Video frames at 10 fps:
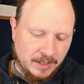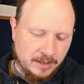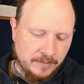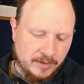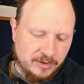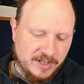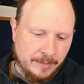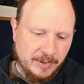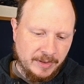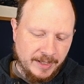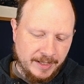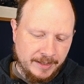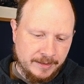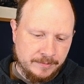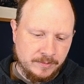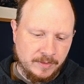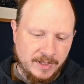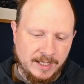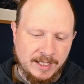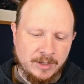If you just tap in there,
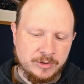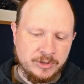that allows